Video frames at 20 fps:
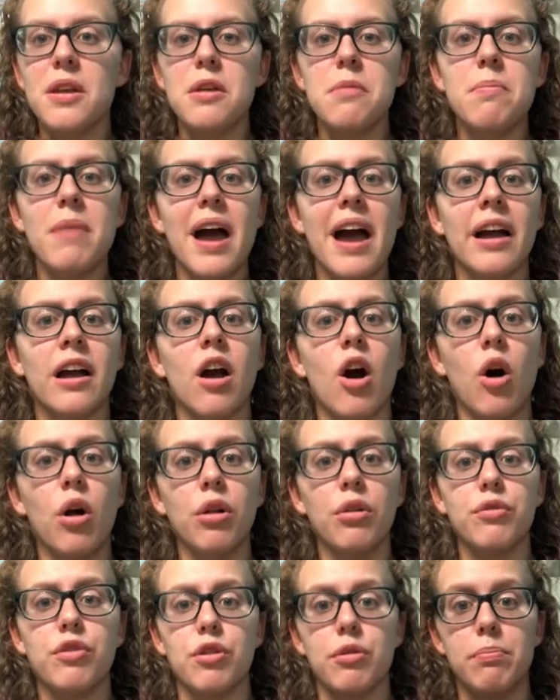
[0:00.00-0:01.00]
pack all
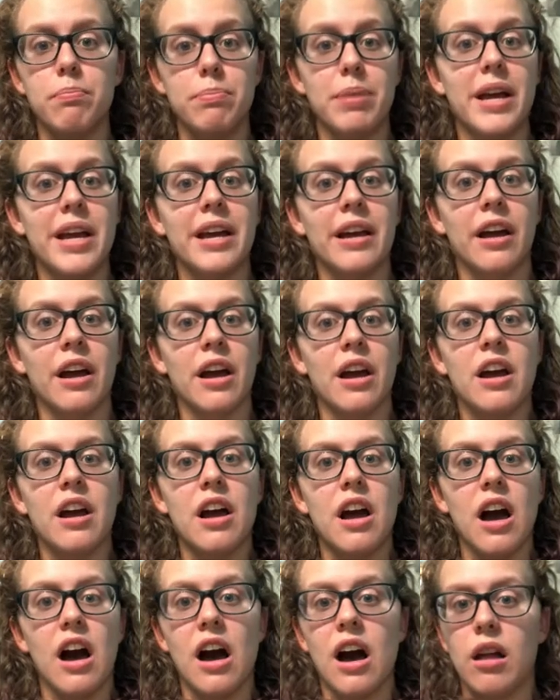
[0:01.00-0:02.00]
of your big
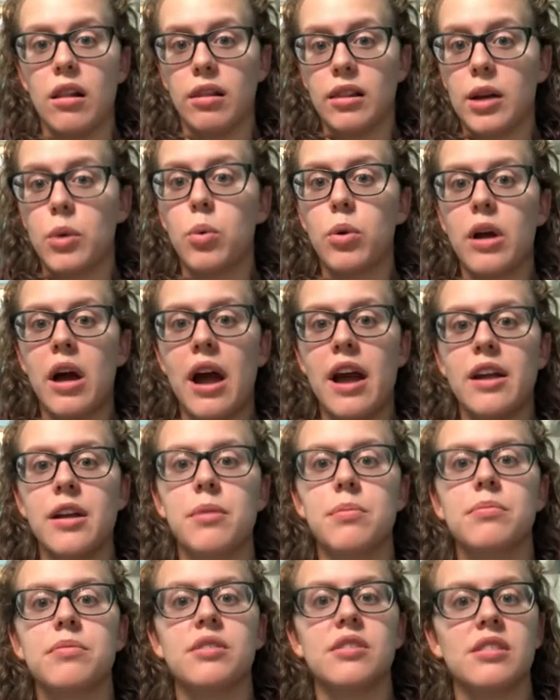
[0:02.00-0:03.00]
liquid
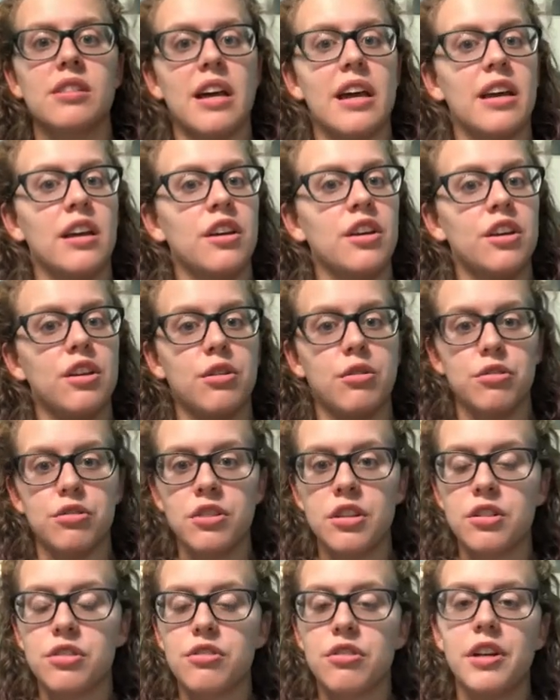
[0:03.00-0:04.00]
items like your
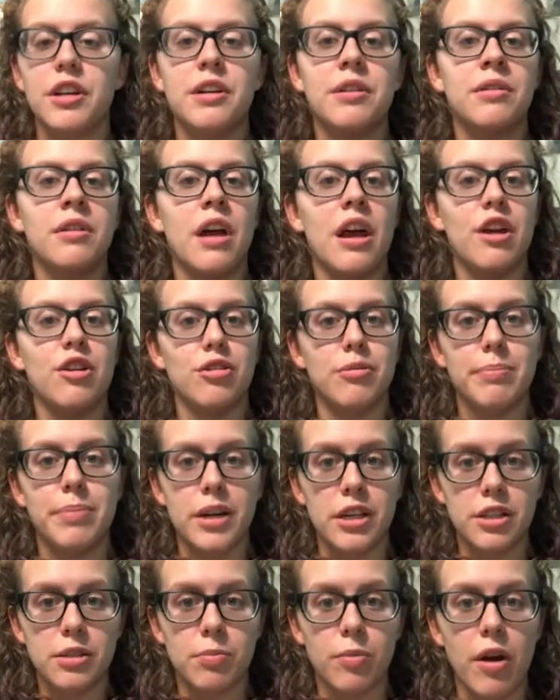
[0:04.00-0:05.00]
sunscreen and your
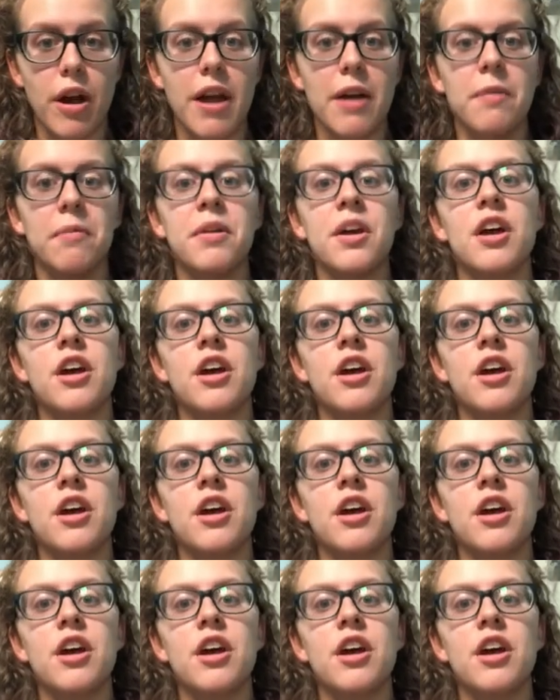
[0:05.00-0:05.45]
bug spray.